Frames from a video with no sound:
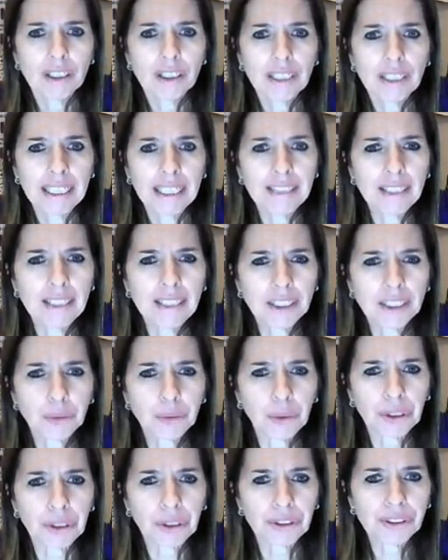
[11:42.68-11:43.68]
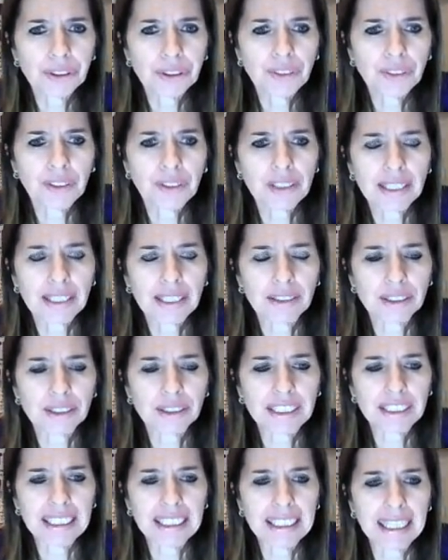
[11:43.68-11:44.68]
In this word, the
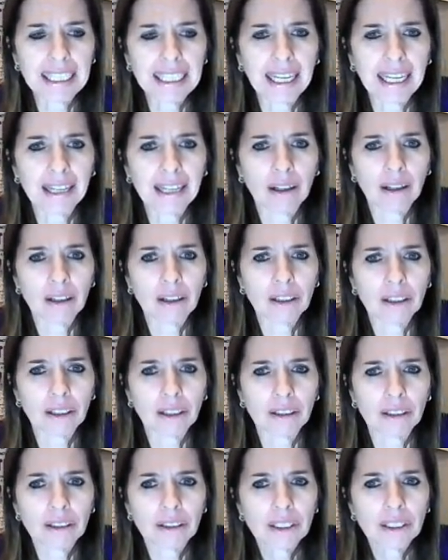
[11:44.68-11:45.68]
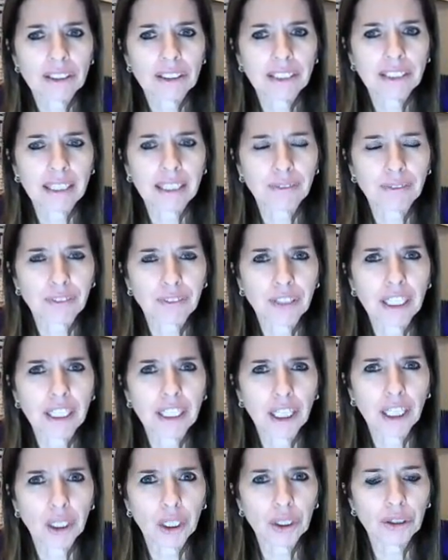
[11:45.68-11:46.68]
letters E-A-R stand for
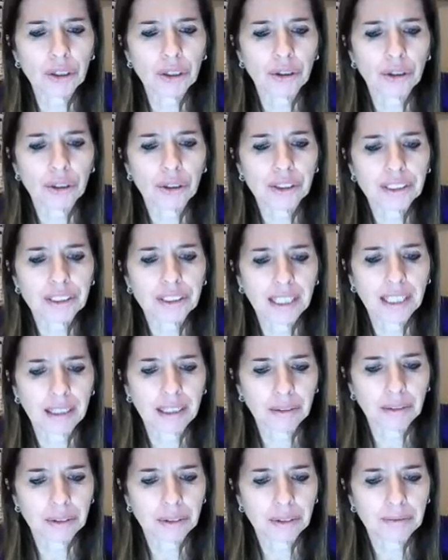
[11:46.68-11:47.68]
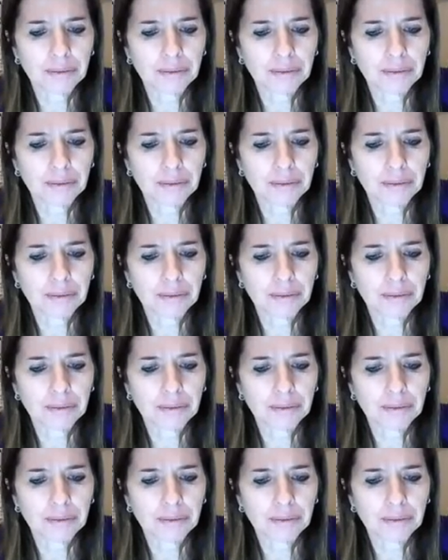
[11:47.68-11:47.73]
the sound.